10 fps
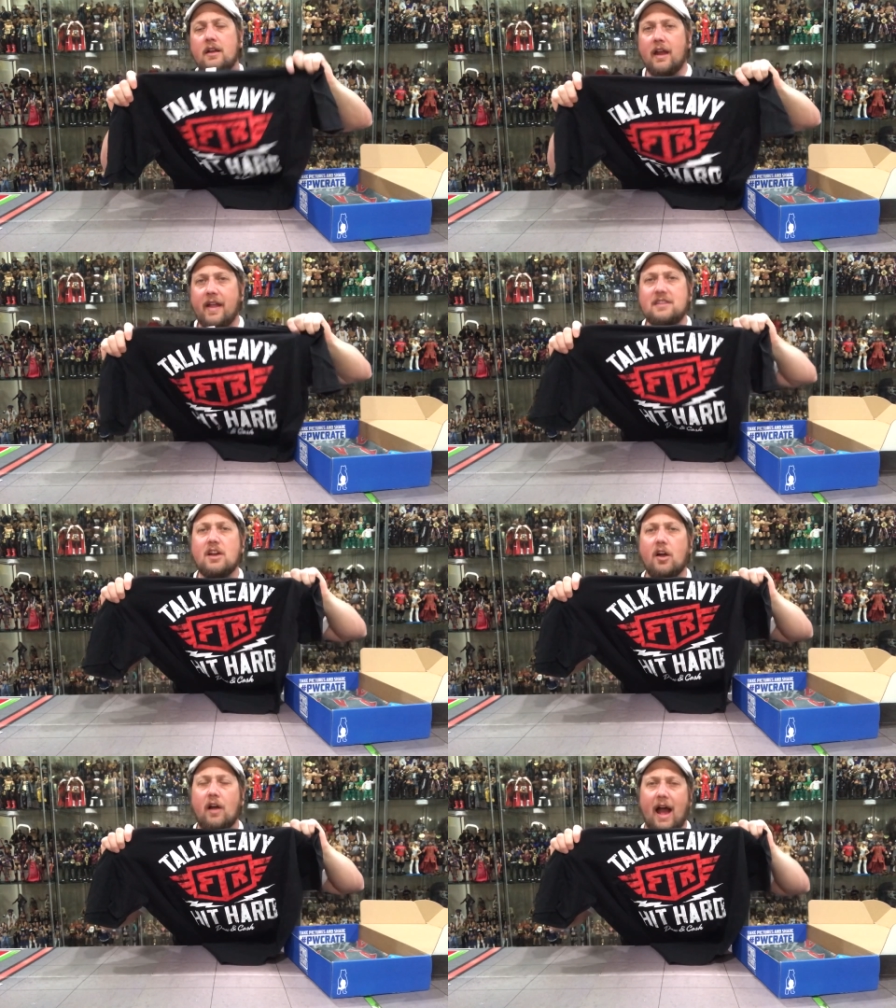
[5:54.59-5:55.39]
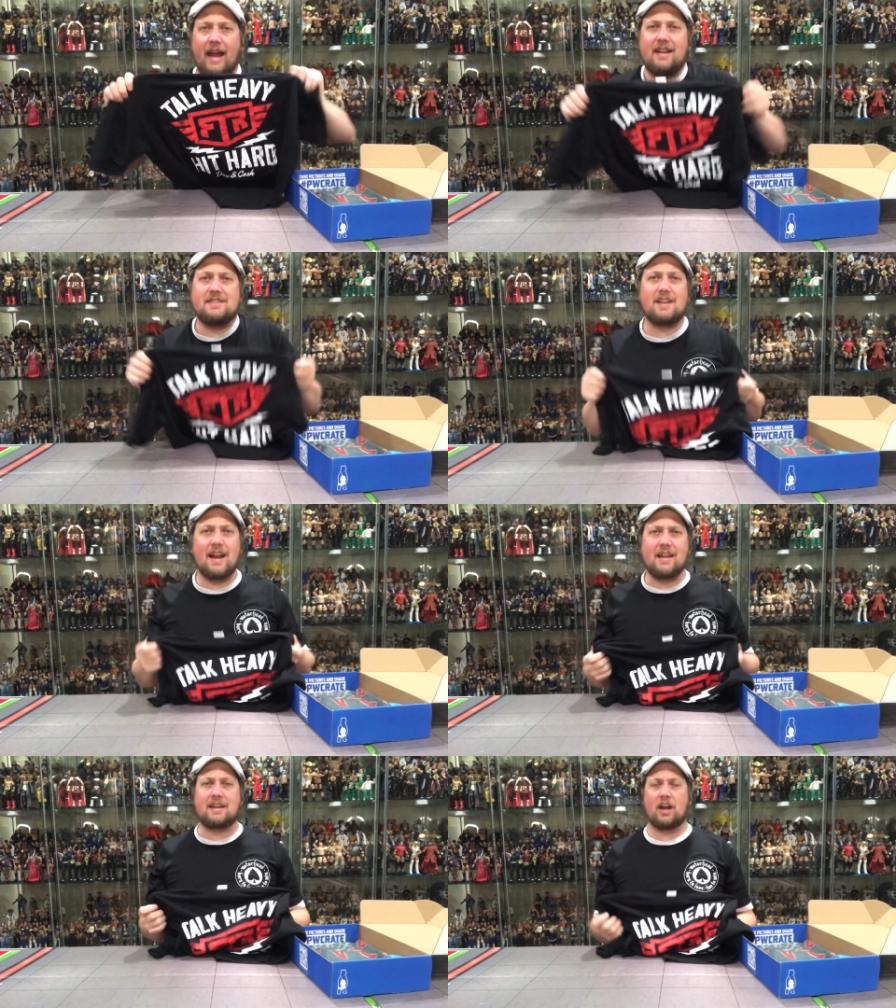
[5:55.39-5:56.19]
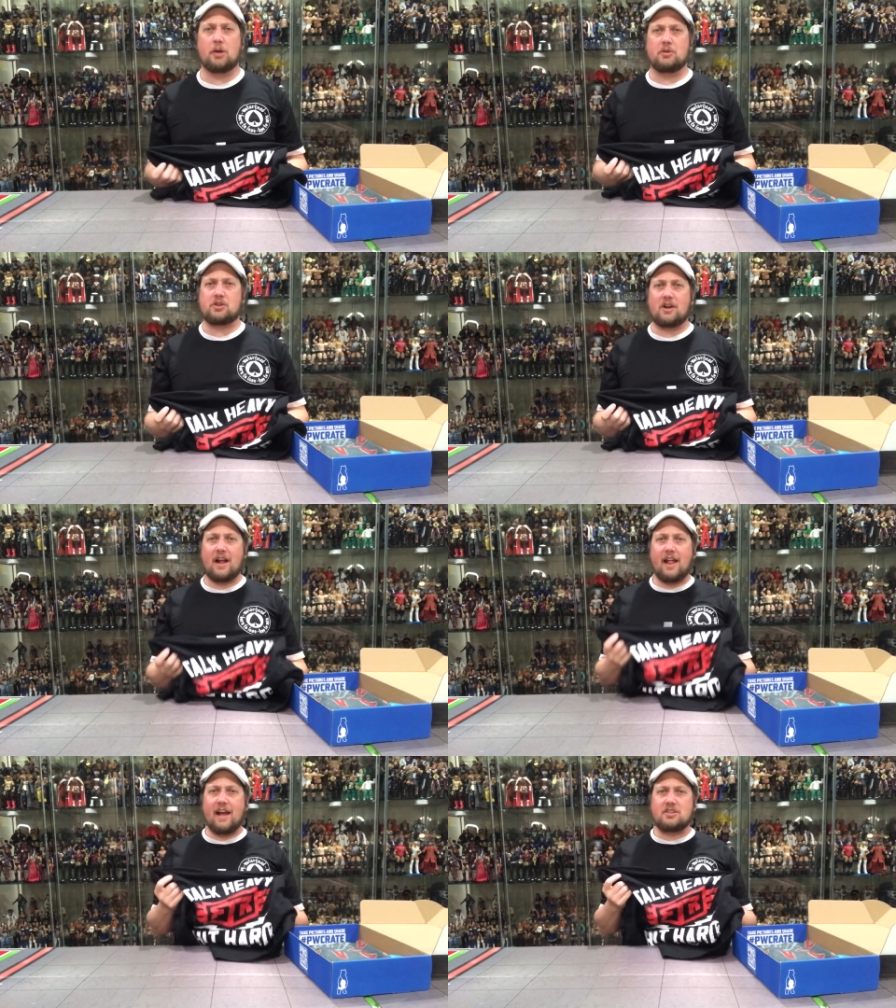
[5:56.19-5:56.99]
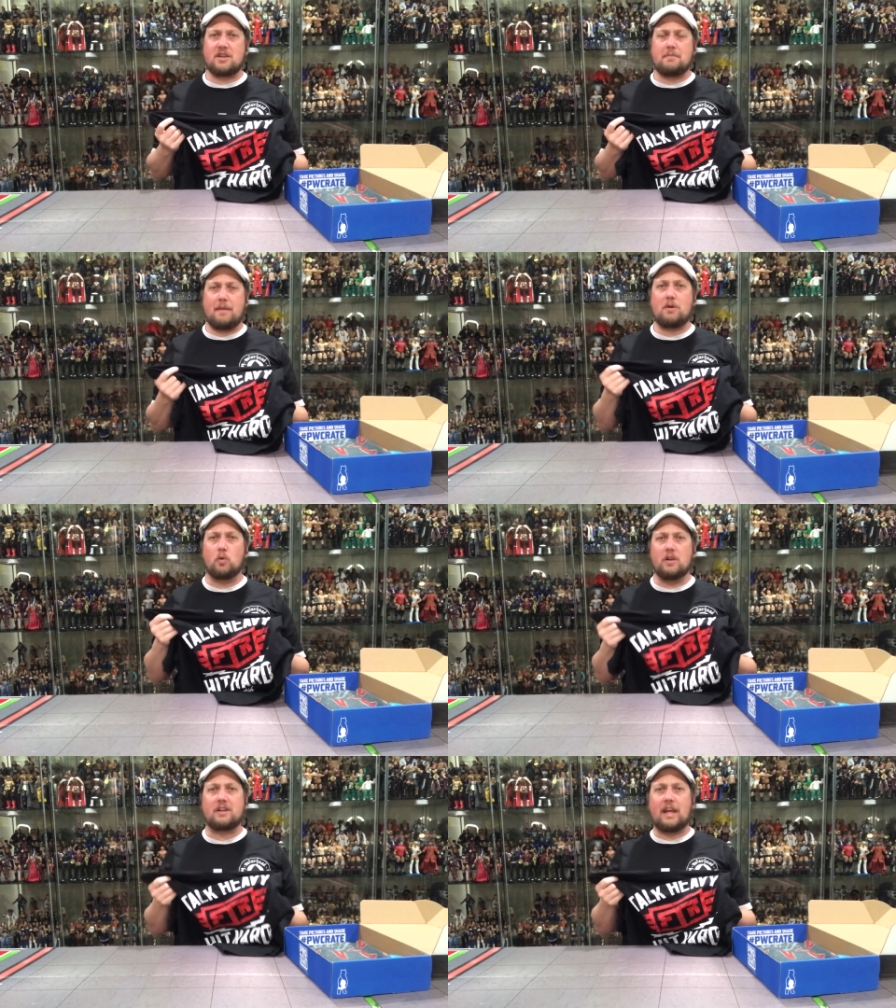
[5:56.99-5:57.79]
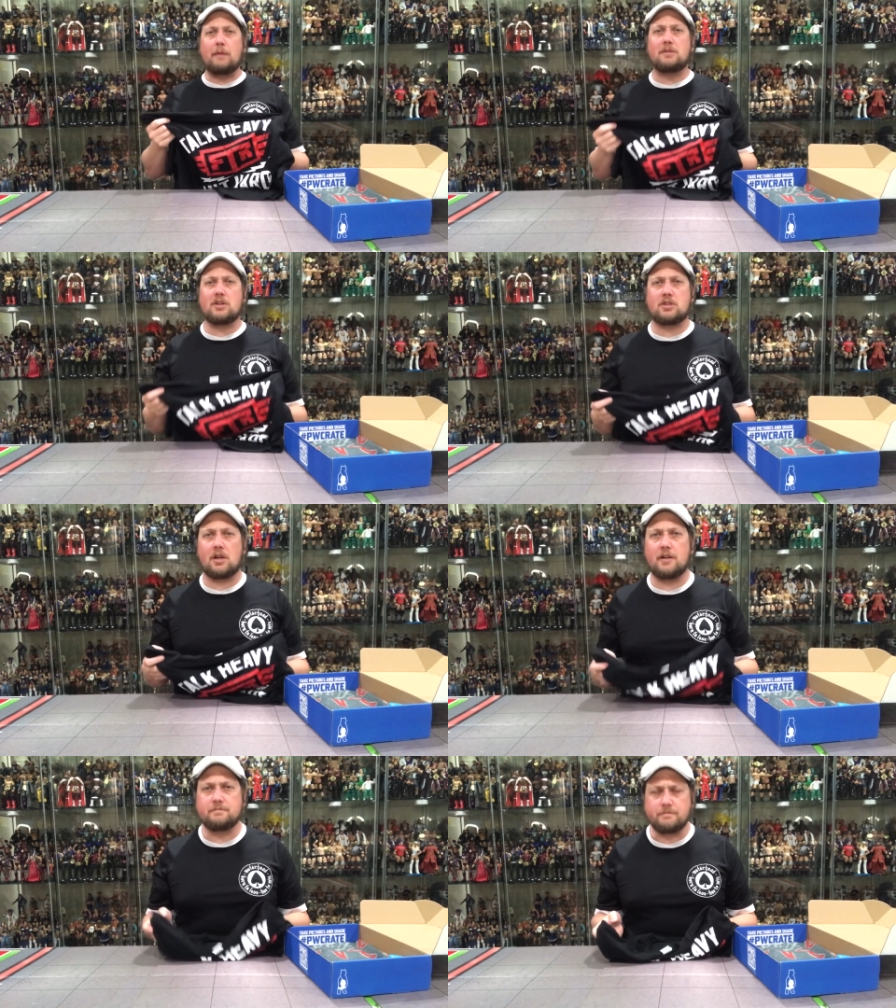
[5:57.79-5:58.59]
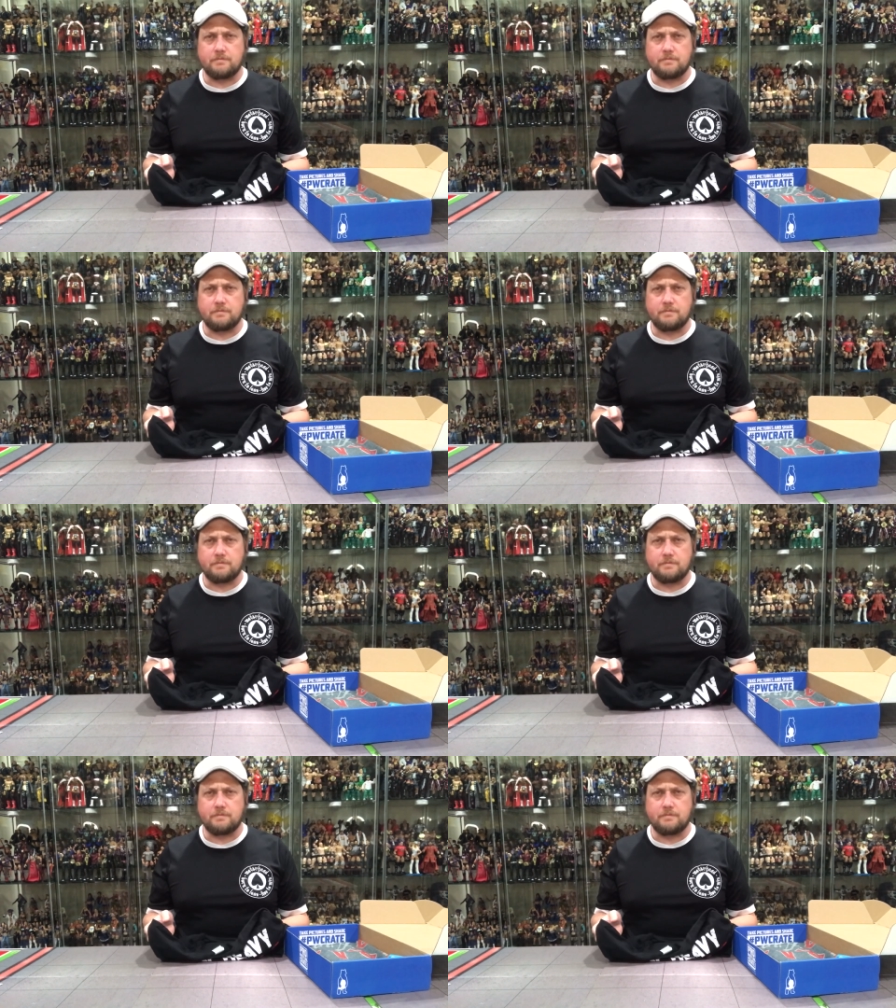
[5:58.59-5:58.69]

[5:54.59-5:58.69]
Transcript: Now that's all right. That's not a terrible shirt. I'll actually maybe will keep this shirt.